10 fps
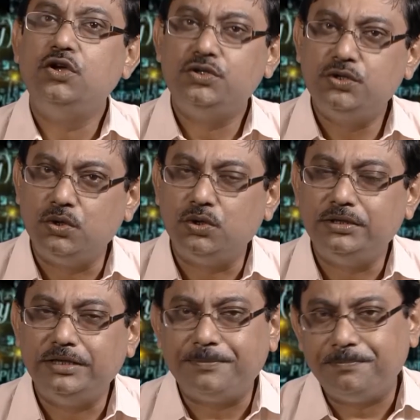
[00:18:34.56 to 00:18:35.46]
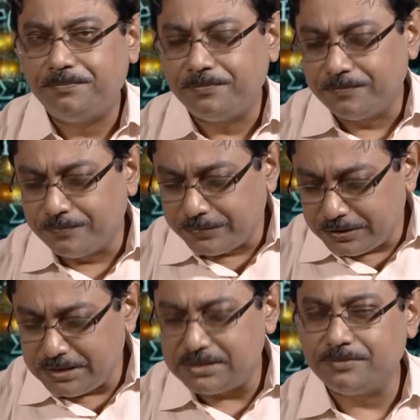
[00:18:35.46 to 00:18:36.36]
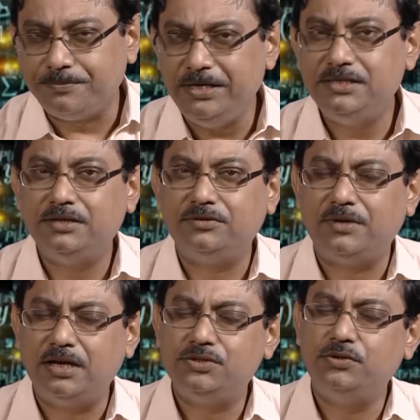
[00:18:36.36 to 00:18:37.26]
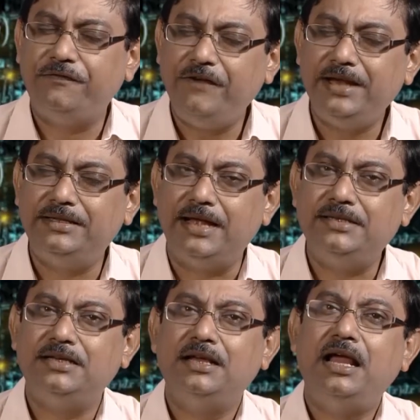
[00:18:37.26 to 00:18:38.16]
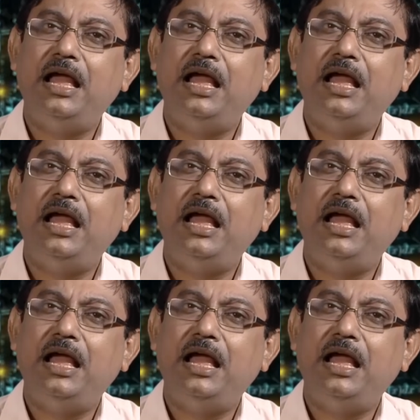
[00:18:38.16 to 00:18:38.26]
So that this brings us to the fact that